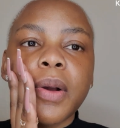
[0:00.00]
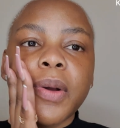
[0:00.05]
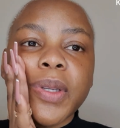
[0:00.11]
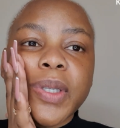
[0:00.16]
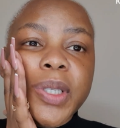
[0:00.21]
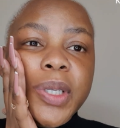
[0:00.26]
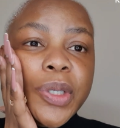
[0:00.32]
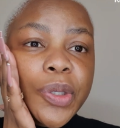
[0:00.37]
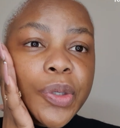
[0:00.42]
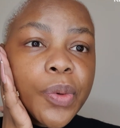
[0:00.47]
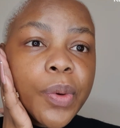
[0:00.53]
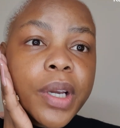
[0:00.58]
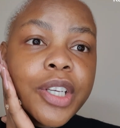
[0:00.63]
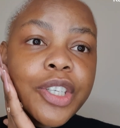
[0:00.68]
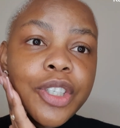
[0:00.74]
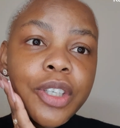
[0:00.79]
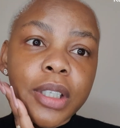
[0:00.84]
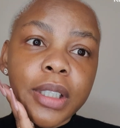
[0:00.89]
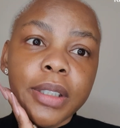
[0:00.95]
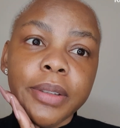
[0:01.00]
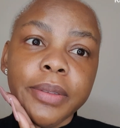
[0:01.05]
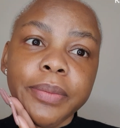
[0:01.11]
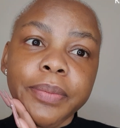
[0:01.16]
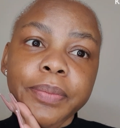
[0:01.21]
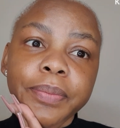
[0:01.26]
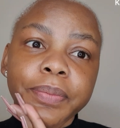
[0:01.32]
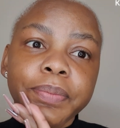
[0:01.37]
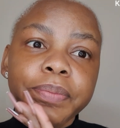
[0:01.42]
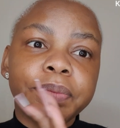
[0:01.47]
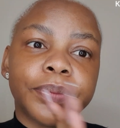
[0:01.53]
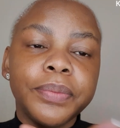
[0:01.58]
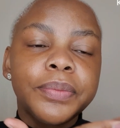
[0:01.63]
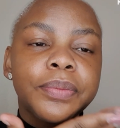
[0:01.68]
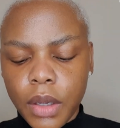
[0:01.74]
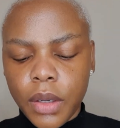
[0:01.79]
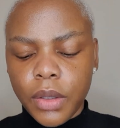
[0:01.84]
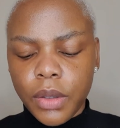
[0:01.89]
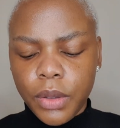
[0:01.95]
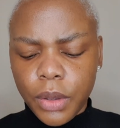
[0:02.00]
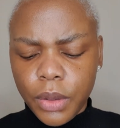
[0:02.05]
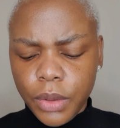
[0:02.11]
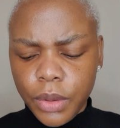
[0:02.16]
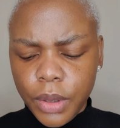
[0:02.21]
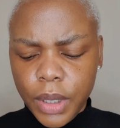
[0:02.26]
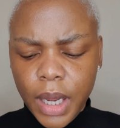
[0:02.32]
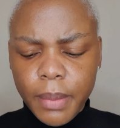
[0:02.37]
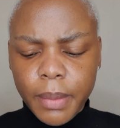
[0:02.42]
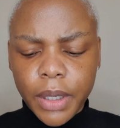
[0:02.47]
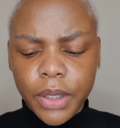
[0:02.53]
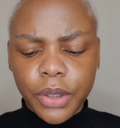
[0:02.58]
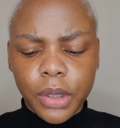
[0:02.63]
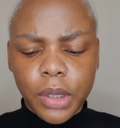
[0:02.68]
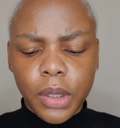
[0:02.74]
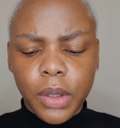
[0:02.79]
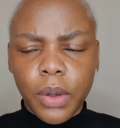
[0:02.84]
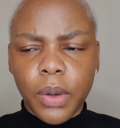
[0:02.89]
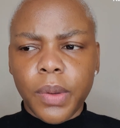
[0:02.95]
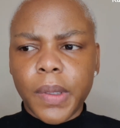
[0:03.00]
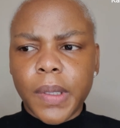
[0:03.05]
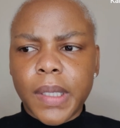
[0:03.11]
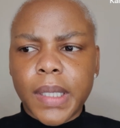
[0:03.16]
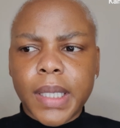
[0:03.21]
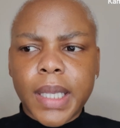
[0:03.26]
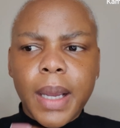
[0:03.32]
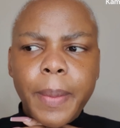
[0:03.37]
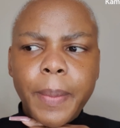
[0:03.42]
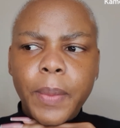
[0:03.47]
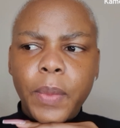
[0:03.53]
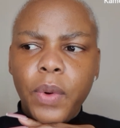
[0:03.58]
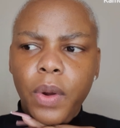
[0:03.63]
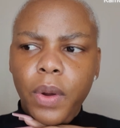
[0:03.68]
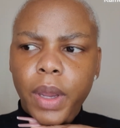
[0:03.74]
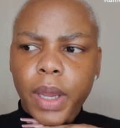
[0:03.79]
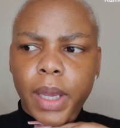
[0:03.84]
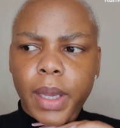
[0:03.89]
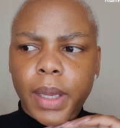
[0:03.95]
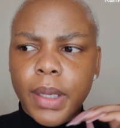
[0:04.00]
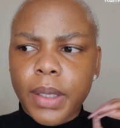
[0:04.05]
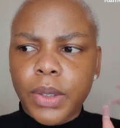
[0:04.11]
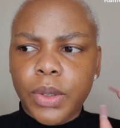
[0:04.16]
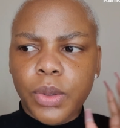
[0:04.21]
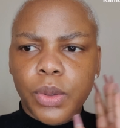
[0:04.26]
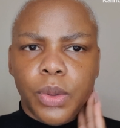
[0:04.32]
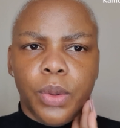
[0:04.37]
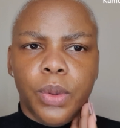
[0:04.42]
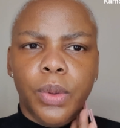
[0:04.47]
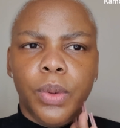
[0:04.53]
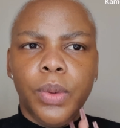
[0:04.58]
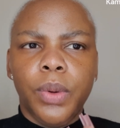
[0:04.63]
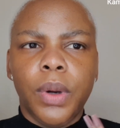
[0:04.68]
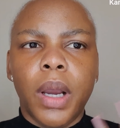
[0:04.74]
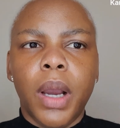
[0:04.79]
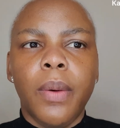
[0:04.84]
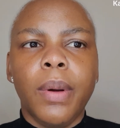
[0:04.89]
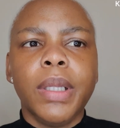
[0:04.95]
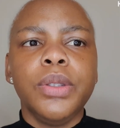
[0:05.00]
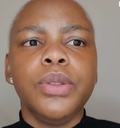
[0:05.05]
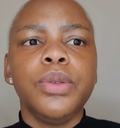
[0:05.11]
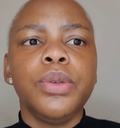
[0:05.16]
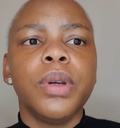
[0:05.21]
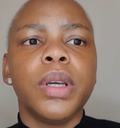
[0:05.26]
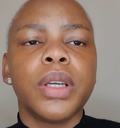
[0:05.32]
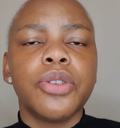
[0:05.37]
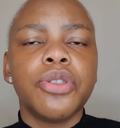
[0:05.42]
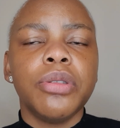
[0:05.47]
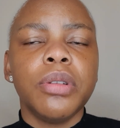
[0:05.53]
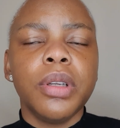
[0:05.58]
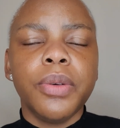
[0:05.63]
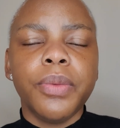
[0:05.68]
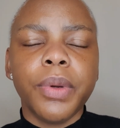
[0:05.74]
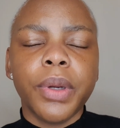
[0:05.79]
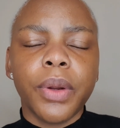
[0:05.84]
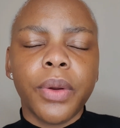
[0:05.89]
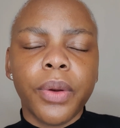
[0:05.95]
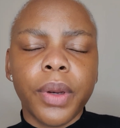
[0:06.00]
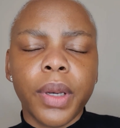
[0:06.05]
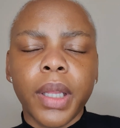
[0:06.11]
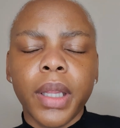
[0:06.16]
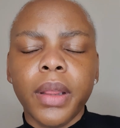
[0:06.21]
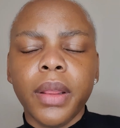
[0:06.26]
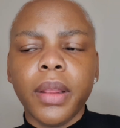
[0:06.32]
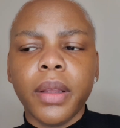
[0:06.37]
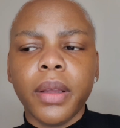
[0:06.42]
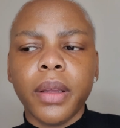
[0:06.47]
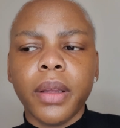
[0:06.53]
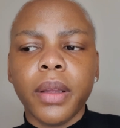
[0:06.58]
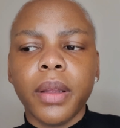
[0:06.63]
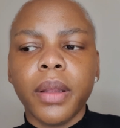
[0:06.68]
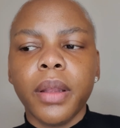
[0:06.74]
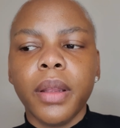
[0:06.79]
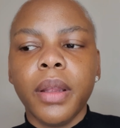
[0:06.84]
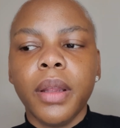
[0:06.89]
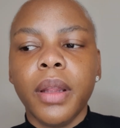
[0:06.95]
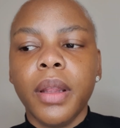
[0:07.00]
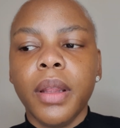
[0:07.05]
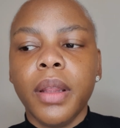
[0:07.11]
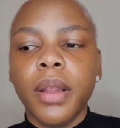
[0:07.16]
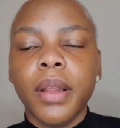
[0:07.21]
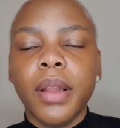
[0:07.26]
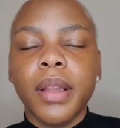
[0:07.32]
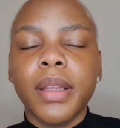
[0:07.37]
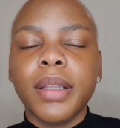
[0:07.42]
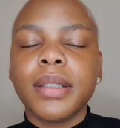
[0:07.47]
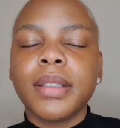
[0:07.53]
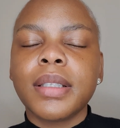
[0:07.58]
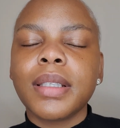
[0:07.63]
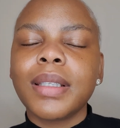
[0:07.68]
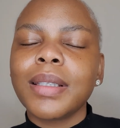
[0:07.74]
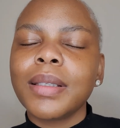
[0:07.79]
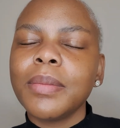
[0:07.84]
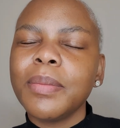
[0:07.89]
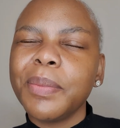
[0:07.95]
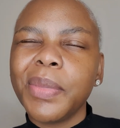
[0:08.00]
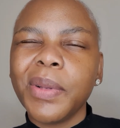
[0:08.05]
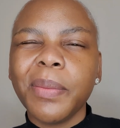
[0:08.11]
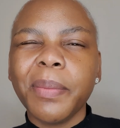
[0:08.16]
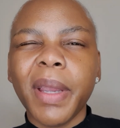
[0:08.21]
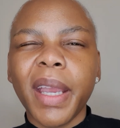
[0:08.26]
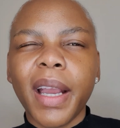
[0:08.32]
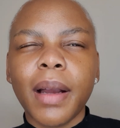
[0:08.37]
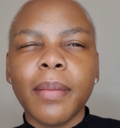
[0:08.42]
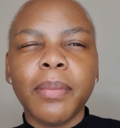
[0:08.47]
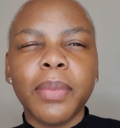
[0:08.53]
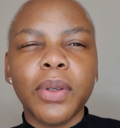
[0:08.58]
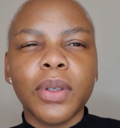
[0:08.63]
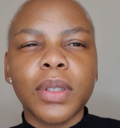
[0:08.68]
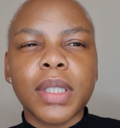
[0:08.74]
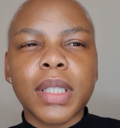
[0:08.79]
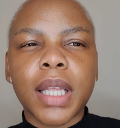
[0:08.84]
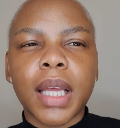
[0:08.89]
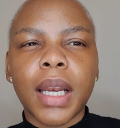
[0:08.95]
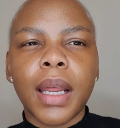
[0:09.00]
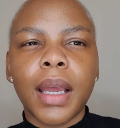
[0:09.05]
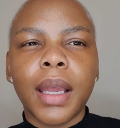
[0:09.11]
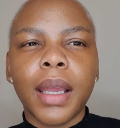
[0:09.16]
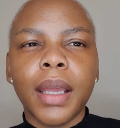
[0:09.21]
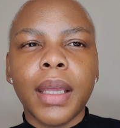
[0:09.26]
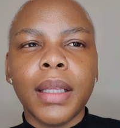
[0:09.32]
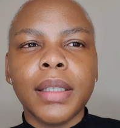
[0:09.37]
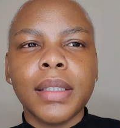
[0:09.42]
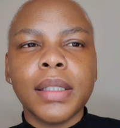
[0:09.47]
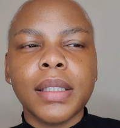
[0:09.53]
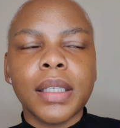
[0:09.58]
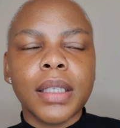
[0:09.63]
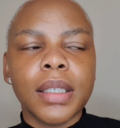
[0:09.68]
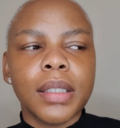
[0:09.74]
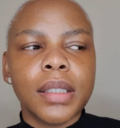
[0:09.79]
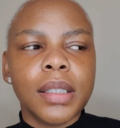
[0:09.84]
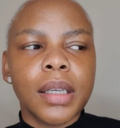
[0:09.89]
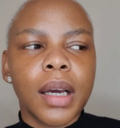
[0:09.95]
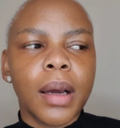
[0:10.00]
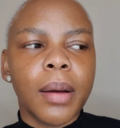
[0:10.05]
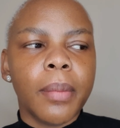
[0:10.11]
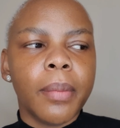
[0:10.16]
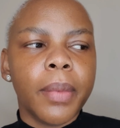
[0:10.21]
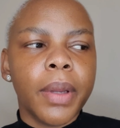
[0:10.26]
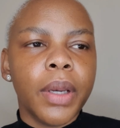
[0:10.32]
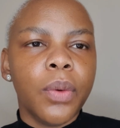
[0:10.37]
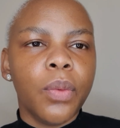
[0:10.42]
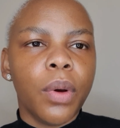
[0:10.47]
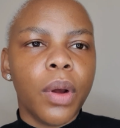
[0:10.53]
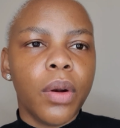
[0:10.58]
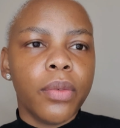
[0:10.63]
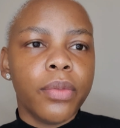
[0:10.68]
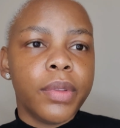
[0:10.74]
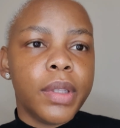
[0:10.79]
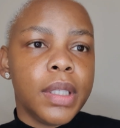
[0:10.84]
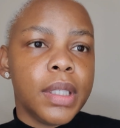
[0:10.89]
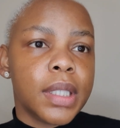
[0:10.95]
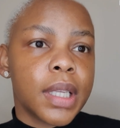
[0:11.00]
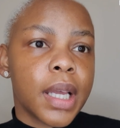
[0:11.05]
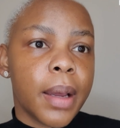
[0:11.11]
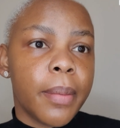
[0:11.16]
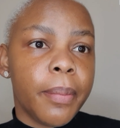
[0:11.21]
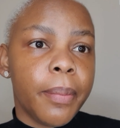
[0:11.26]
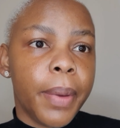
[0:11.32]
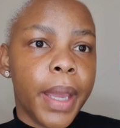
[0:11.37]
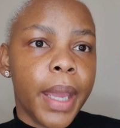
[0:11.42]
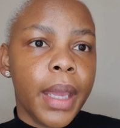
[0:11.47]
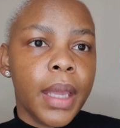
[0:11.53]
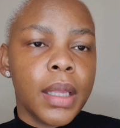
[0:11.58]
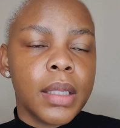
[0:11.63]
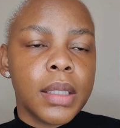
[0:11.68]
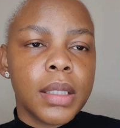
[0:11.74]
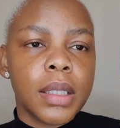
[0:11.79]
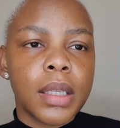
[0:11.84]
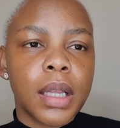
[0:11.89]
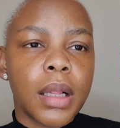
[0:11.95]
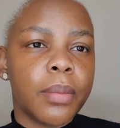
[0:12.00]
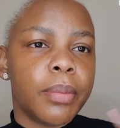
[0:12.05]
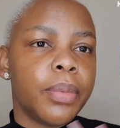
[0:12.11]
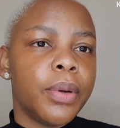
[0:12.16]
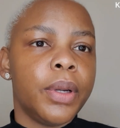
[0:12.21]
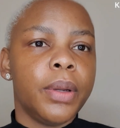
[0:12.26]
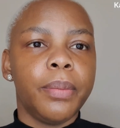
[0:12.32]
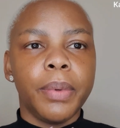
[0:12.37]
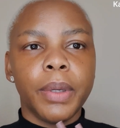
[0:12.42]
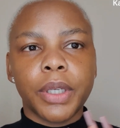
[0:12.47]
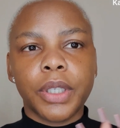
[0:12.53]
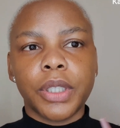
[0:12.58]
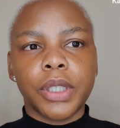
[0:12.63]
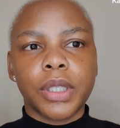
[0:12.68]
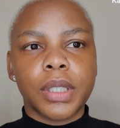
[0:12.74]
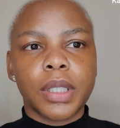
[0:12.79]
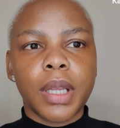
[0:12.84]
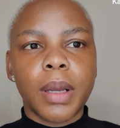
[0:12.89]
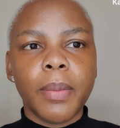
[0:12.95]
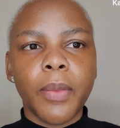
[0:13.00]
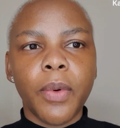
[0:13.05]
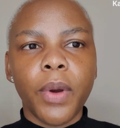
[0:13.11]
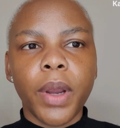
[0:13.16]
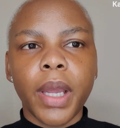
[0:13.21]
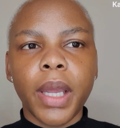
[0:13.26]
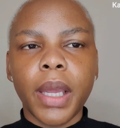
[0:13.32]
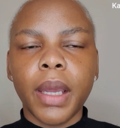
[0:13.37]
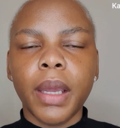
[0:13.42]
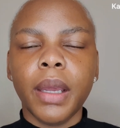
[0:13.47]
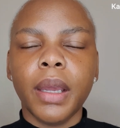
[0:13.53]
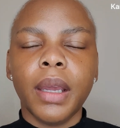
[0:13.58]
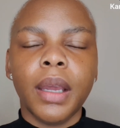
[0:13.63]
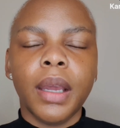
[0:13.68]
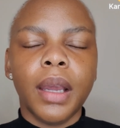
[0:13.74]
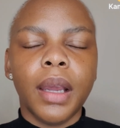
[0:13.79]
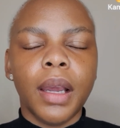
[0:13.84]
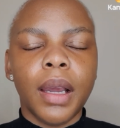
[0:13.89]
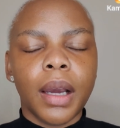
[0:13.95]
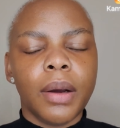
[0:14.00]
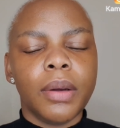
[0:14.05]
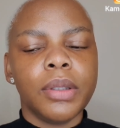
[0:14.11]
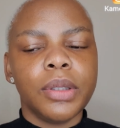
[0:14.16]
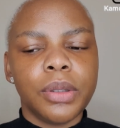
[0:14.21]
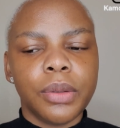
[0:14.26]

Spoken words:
situation. So today I'm actually going somewhere, so I want to actually recreate the simple makeup looks that I did in one of these campaigns. I'll put a picture somewhere. I want